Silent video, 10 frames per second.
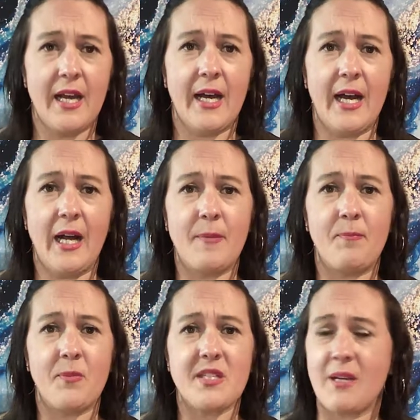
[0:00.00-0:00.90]

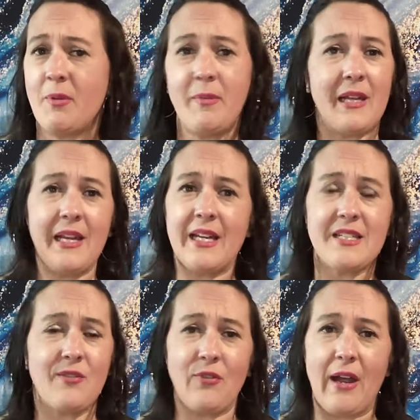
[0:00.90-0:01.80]
Um, sublimating
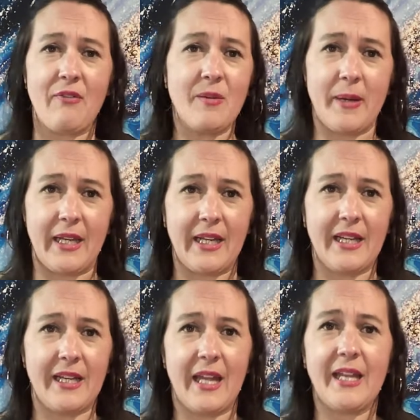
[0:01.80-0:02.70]
isn't for
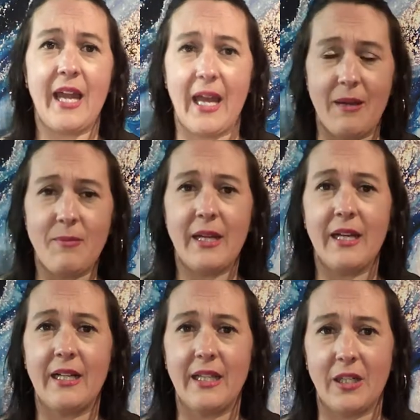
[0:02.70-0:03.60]
everybody. It can be
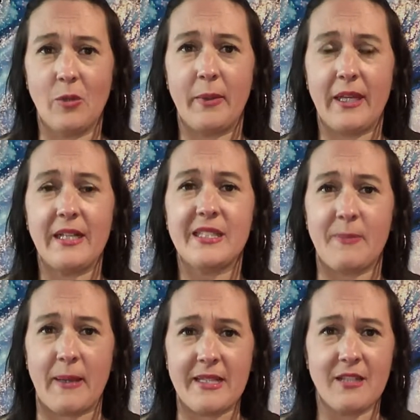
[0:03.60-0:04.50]
a little bit
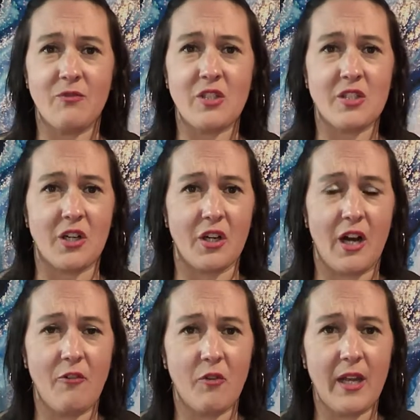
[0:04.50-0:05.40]
expensive to start
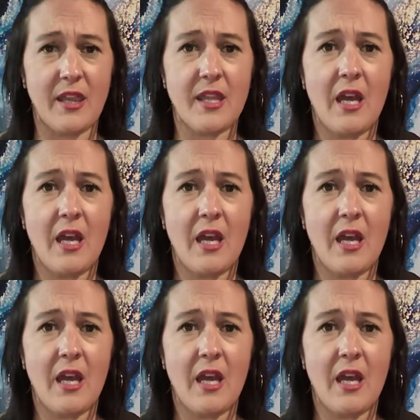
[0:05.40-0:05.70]
off with.